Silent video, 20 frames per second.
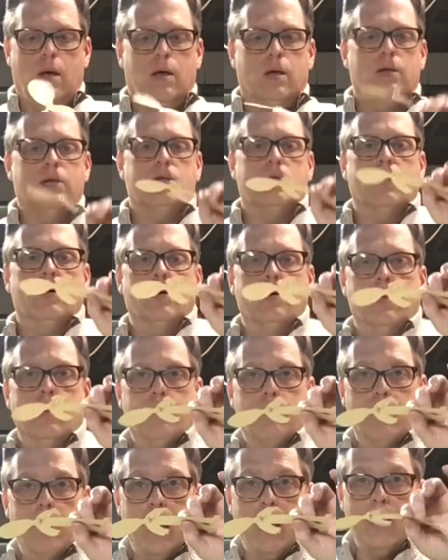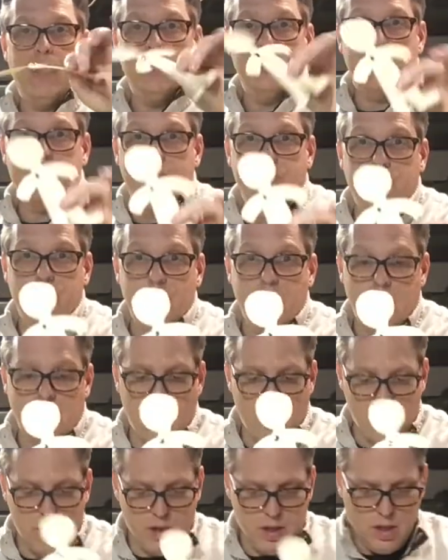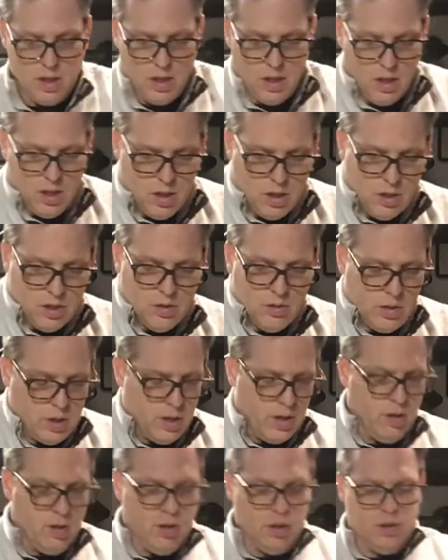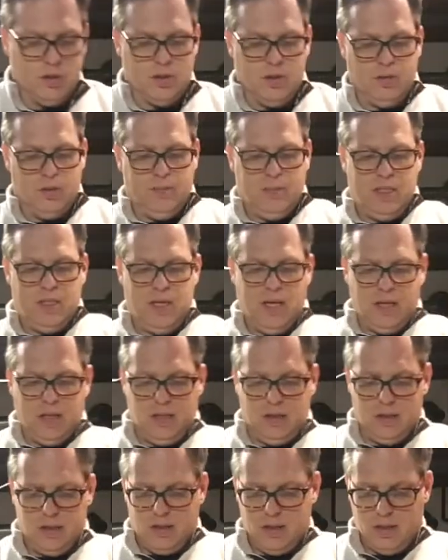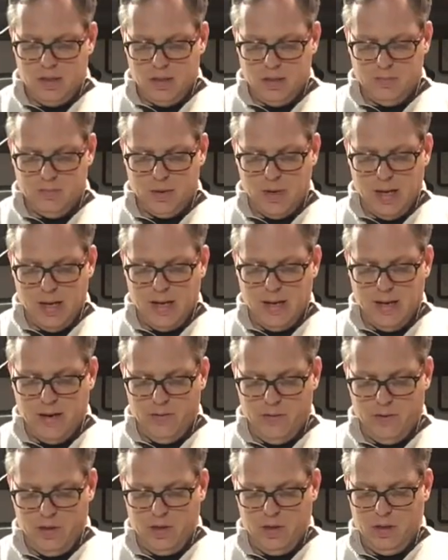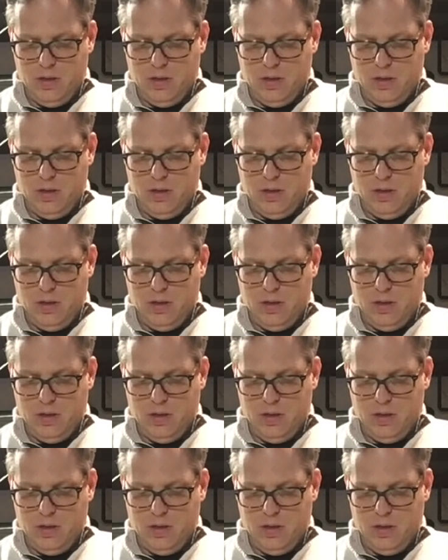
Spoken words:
So the brad is through there. You could also, let me take the brad out.